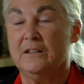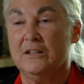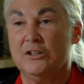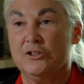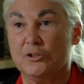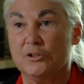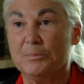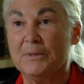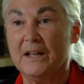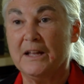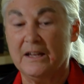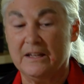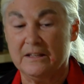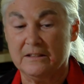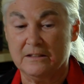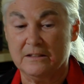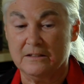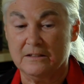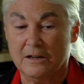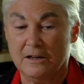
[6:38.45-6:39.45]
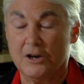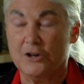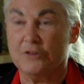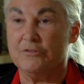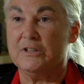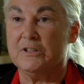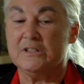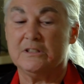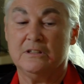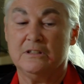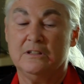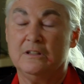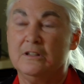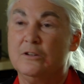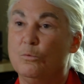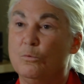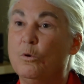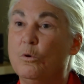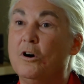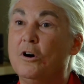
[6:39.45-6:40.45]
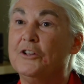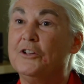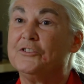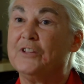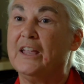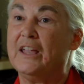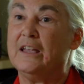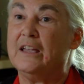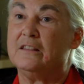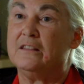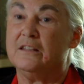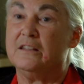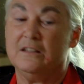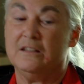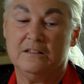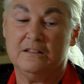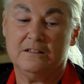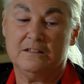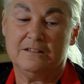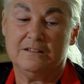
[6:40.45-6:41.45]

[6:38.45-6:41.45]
supplying the arteries, walls, and the